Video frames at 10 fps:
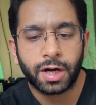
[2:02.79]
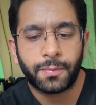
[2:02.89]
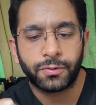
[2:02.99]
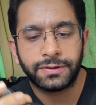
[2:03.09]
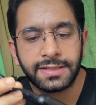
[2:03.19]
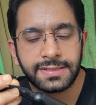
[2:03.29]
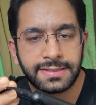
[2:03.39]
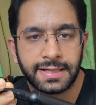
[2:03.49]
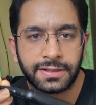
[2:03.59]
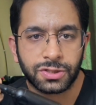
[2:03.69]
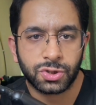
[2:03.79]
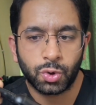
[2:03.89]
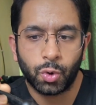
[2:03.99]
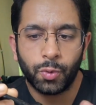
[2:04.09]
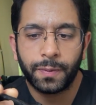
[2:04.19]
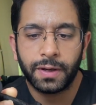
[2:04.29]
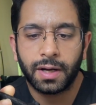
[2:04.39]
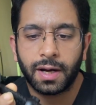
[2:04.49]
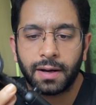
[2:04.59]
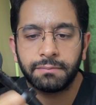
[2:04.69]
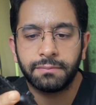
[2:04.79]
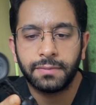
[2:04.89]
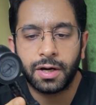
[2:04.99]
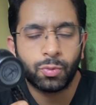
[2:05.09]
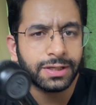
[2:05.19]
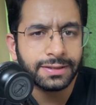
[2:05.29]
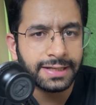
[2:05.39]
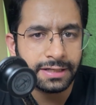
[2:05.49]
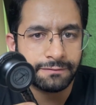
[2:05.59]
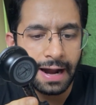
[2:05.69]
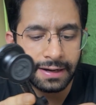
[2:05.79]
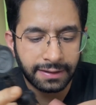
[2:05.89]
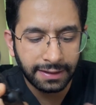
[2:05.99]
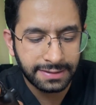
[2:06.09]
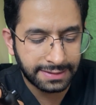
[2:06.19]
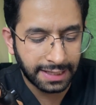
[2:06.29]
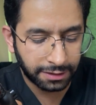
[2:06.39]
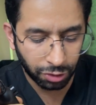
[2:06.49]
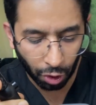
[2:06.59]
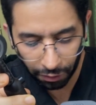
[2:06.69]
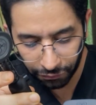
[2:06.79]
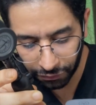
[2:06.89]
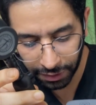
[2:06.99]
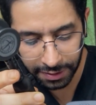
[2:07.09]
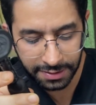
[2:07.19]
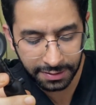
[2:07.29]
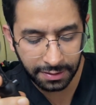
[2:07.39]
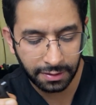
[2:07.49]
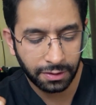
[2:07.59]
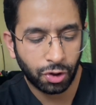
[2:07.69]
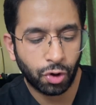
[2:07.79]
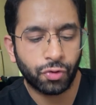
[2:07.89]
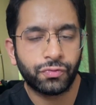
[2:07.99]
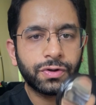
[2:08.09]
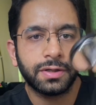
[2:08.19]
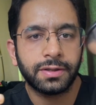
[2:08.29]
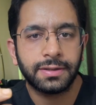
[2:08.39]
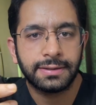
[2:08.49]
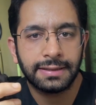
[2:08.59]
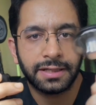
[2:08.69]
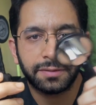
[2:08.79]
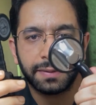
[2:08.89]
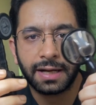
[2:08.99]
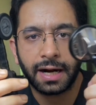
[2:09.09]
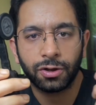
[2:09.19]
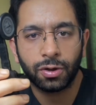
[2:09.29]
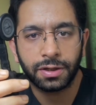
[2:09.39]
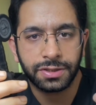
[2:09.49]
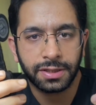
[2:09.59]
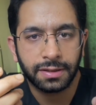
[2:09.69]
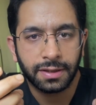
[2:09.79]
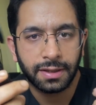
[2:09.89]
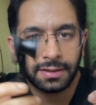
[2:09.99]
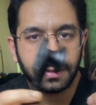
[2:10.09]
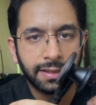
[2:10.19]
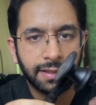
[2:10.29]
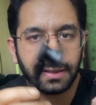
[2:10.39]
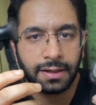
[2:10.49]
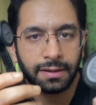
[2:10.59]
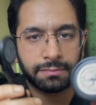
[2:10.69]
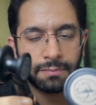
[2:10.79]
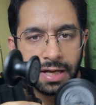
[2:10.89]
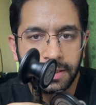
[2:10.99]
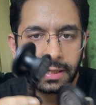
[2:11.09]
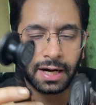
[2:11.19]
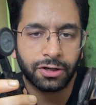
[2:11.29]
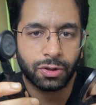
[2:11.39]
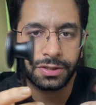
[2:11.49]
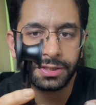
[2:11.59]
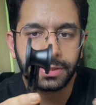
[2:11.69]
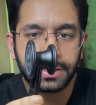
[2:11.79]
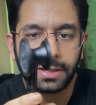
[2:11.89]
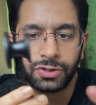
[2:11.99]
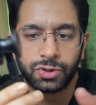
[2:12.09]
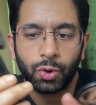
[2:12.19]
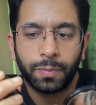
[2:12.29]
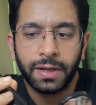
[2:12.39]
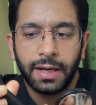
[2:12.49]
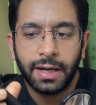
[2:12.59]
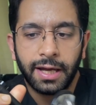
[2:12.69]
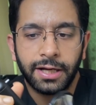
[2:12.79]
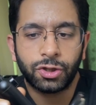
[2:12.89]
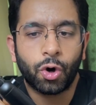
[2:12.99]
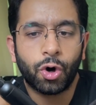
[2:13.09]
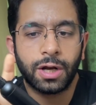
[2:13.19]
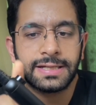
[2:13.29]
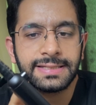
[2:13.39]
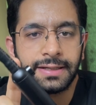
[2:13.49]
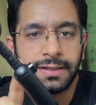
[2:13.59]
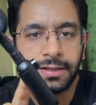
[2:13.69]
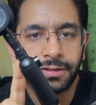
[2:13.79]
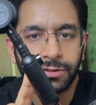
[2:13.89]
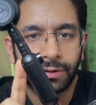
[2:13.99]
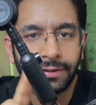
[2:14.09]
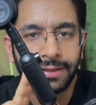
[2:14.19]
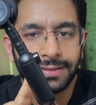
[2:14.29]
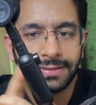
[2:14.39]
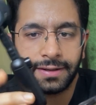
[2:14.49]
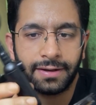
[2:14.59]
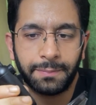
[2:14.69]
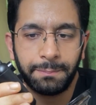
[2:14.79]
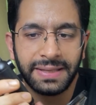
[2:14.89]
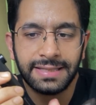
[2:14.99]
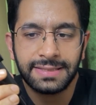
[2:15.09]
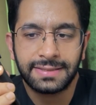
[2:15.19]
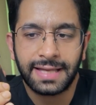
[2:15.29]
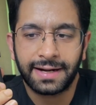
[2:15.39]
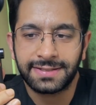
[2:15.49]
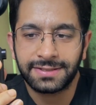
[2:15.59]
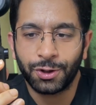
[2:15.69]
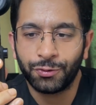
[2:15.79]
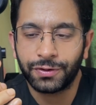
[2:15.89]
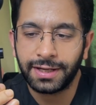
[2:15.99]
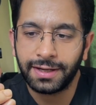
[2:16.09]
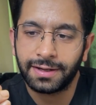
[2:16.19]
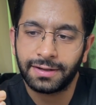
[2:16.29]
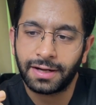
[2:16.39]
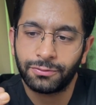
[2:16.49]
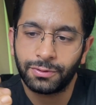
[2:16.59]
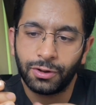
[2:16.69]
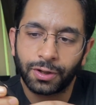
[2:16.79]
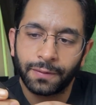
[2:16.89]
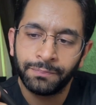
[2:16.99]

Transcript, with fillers: about this stethoscope, what are the advantages that it offers over the Littmann Cardiology, the Master Cardiology stethoscope? It all centers on this piece that is over here. Now, look,